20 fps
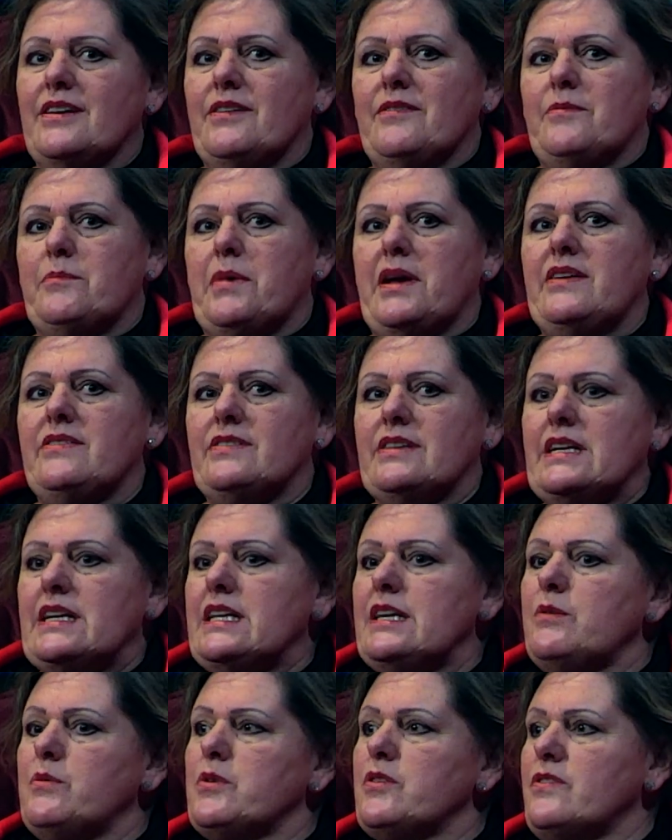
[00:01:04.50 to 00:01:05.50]

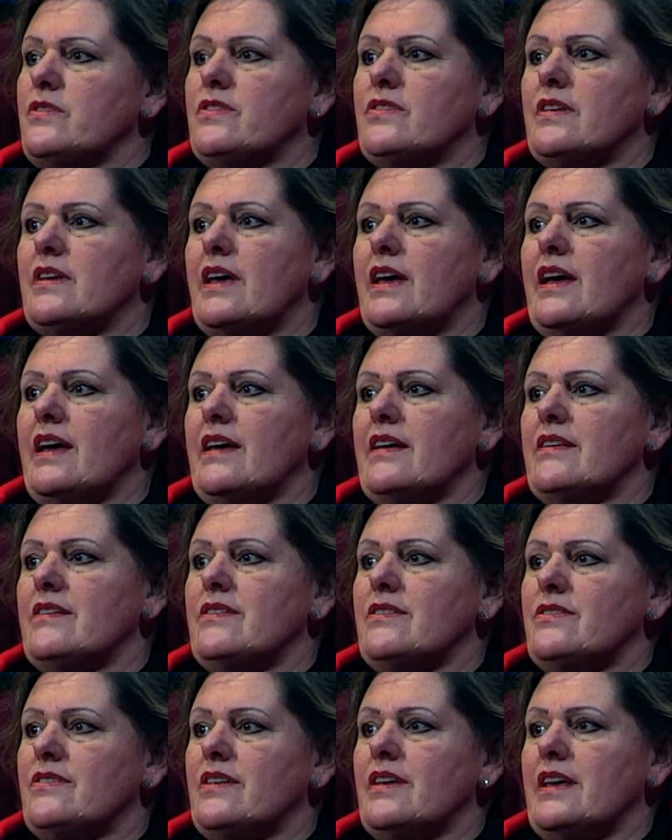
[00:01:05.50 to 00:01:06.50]
basically was
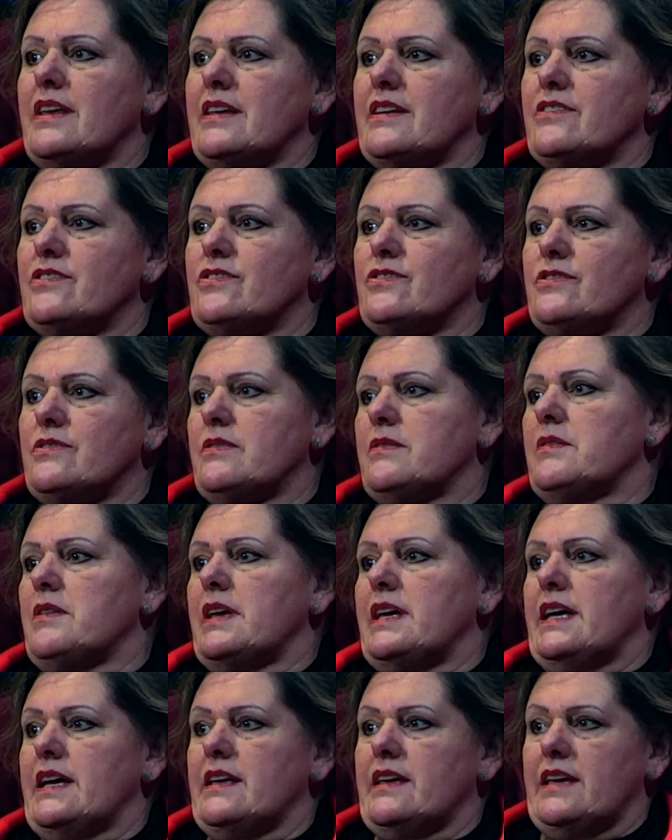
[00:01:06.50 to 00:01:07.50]
as
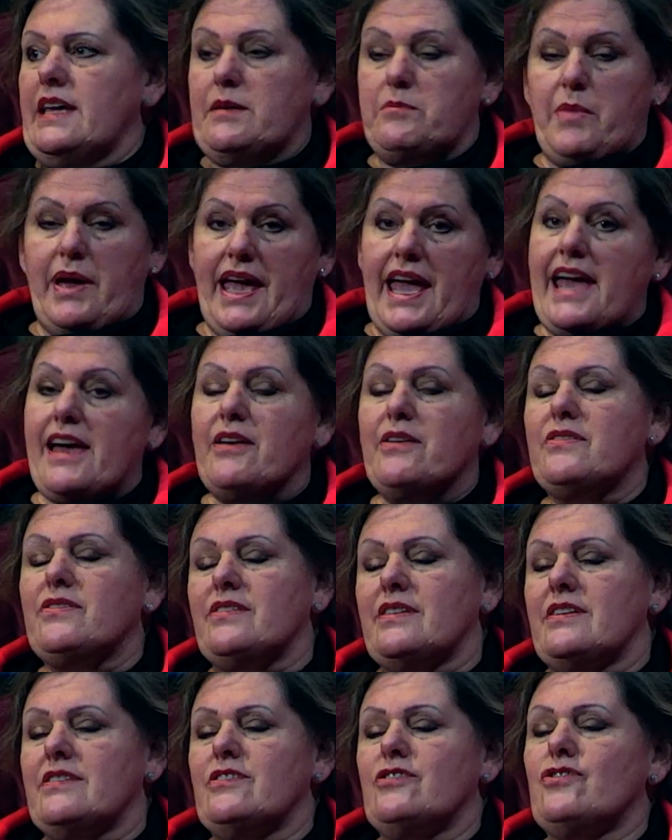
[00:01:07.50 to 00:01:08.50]
at my house
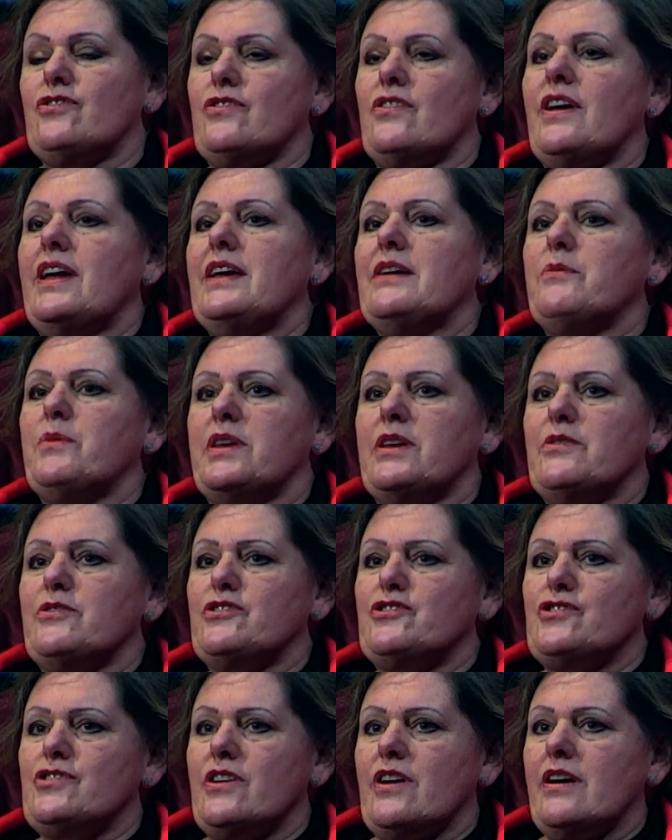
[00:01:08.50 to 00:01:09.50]
in Australia when I was
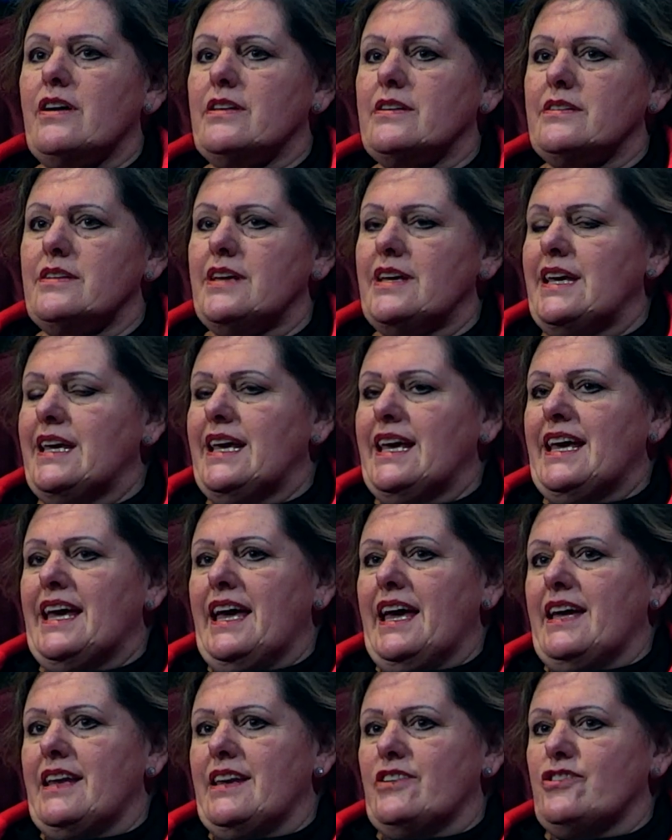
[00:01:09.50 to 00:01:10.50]
a child,
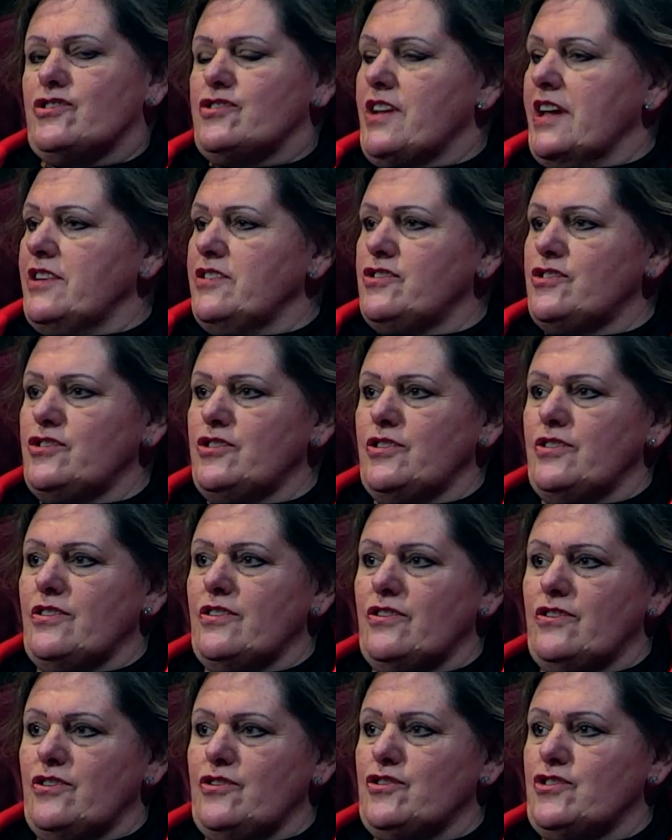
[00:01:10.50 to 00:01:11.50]
and exchange
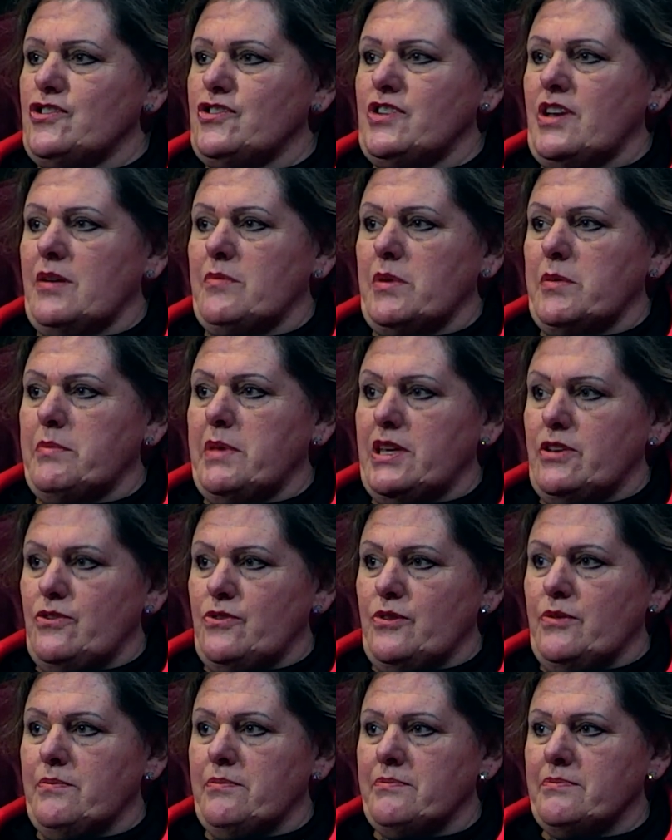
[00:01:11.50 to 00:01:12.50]
students used to share my bedroom.